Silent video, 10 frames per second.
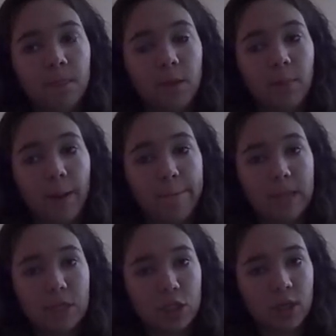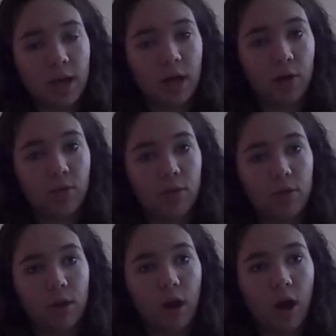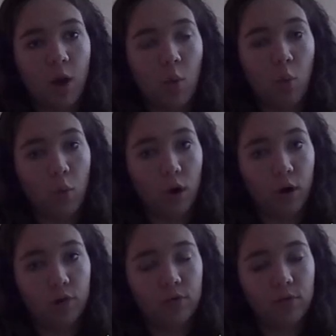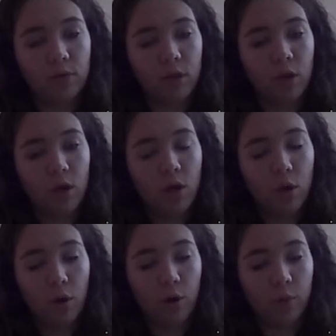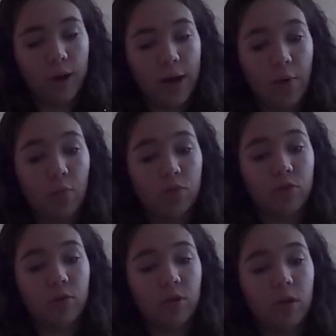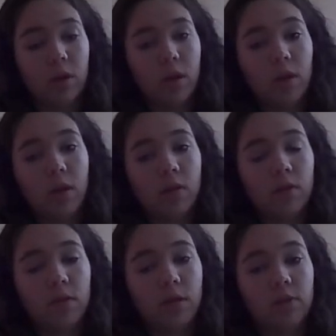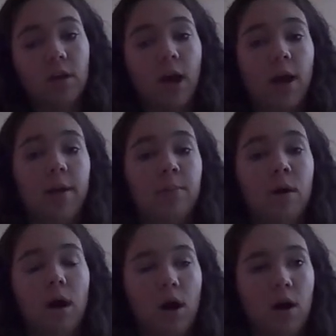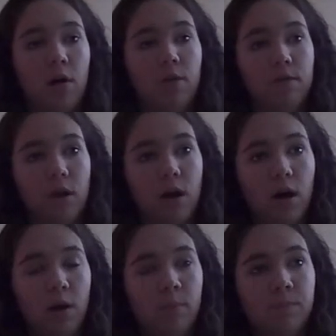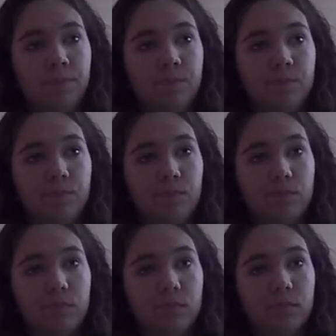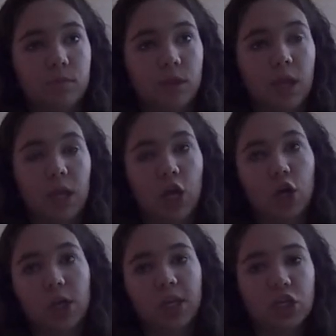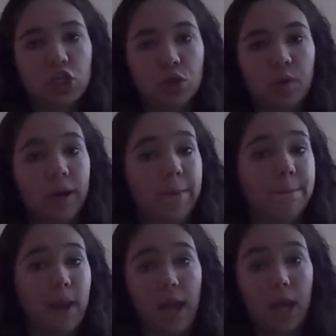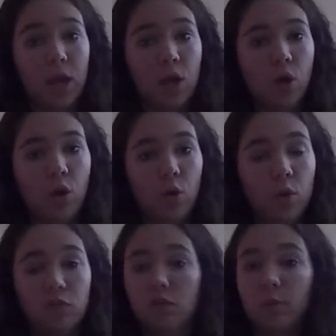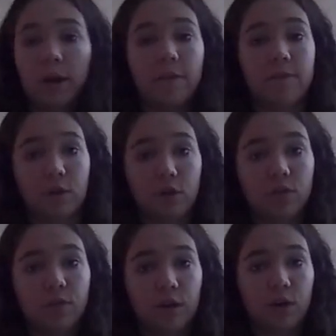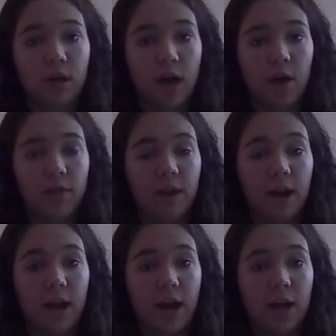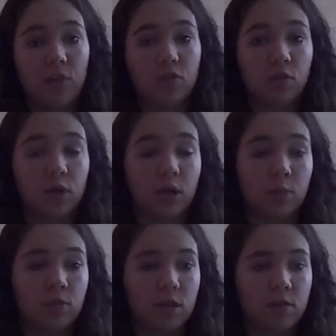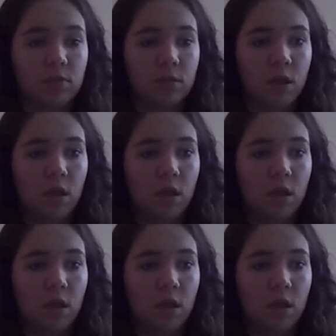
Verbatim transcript: my mental health got worse around the time of um, like early June and May, which is when I first figured out that I had scoliosis.